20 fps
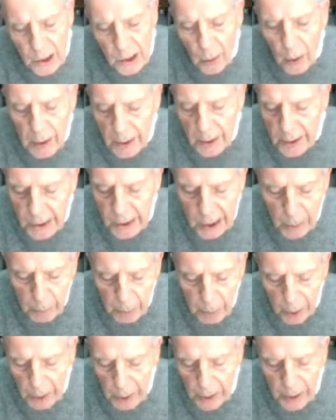is all this
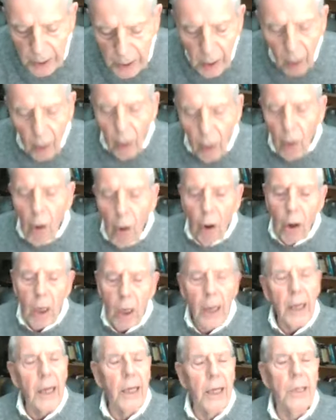about?
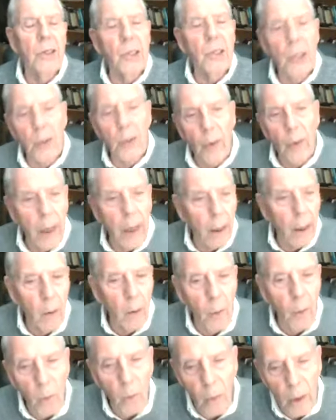All
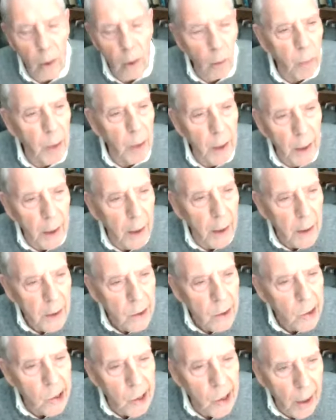Israel will be
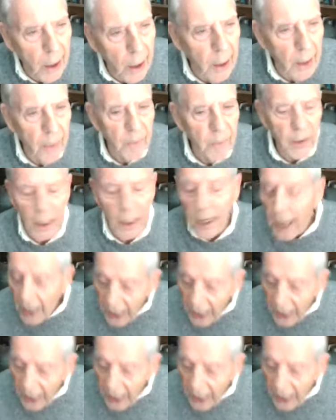saved.